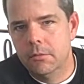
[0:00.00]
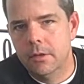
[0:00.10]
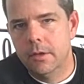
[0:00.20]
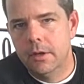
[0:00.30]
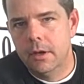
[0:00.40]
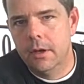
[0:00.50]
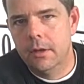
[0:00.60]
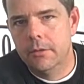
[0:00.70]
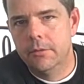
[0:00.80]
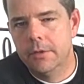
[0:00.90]
where
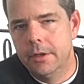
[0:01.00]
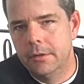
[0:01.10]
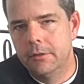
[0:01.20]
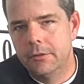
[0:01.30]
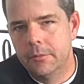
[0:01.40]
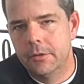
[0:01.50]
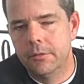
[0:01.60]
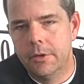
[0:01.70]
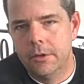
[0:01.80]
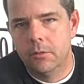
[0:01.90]
they're simply
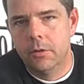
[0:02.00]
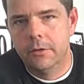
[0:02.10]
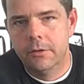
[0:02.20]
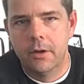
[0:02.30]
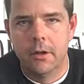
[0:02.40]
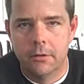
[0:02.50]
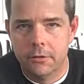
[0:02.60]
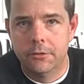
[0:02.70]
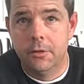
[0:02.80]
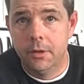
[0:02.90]
reading words and not
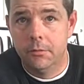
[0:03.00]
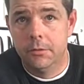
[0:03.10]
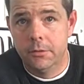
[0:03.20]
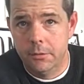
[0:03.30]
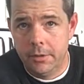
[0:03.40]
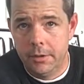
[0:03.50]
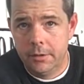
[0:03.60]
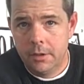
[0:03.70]
understanding what they're reading.